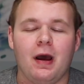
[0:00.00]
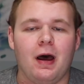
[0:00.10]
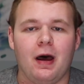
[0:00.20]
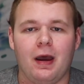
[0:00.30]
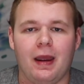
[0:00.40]

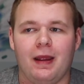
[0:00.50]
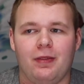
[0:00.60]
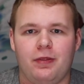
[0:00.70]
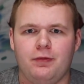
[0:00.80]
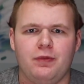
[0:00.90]

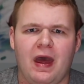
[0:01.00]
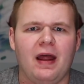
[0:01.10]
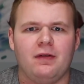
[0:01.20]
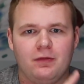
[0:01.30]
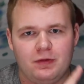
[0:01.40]
and through
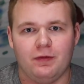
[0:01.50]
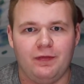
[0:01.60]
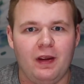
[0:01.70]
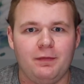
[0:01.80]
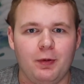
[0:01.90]
that to
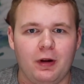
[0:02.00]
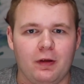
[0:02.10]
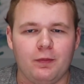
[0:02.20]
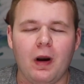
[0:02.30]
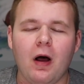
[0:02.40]
Facebook
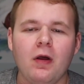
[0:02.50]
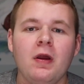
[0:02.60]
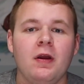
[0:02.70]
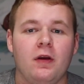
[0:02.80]
as well.